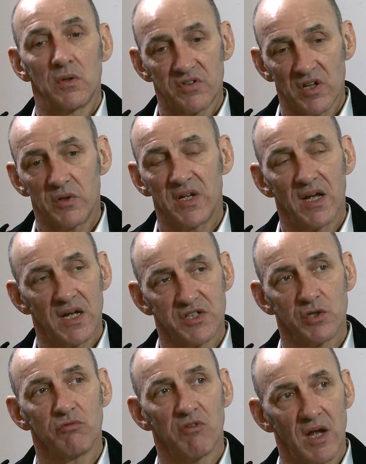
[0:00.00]
So yeah, I
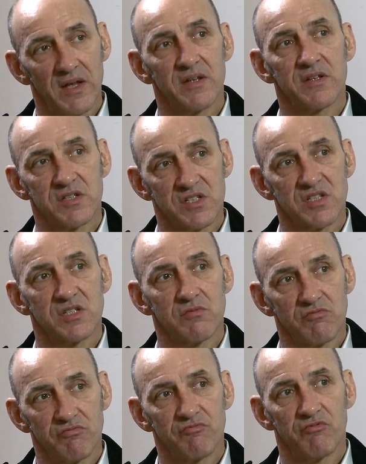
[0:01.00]
do write
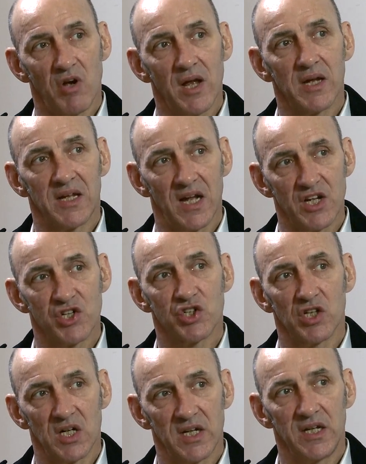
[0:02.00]

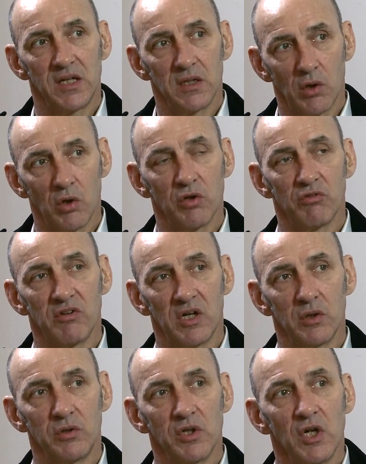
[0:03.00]
occasionally on the
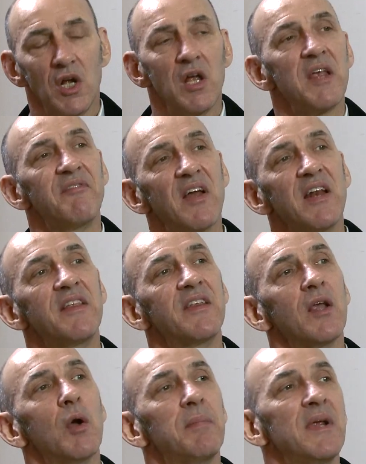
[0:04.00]
road. If
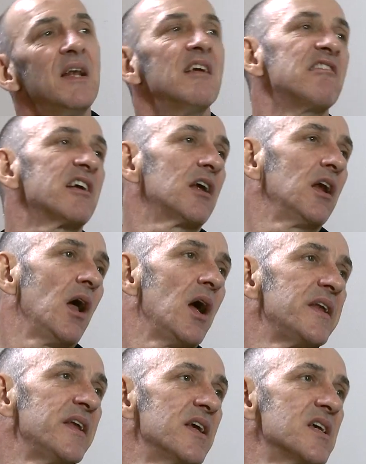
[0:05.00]
anything, it would be lyrical
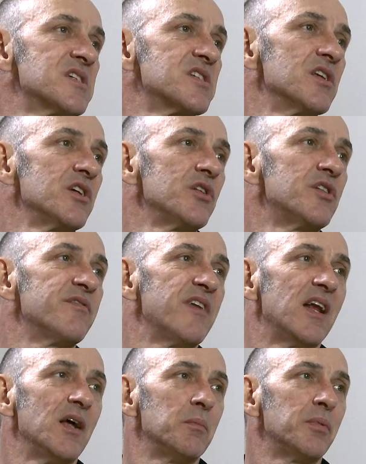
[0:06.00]
ideas that you
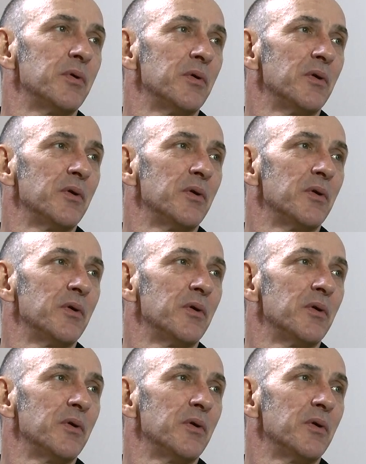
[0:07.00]
develop.